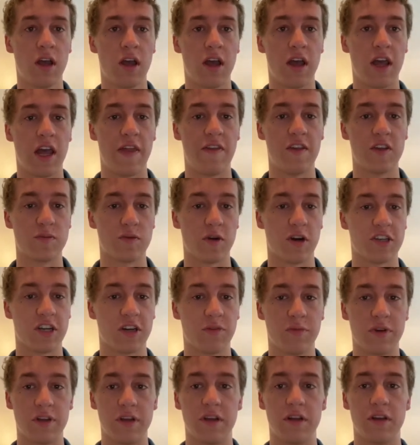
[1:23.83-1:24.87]
In this project,
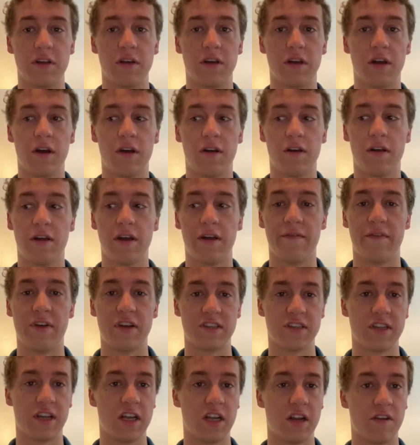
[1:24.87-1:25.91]
we
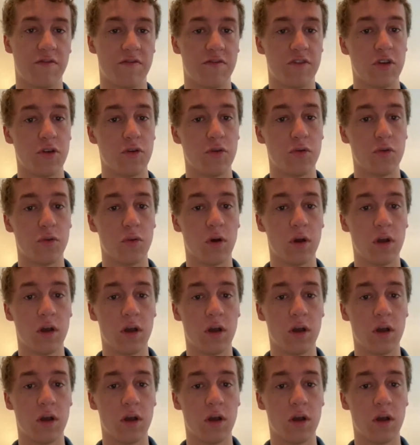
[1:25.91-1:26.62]
investigated a few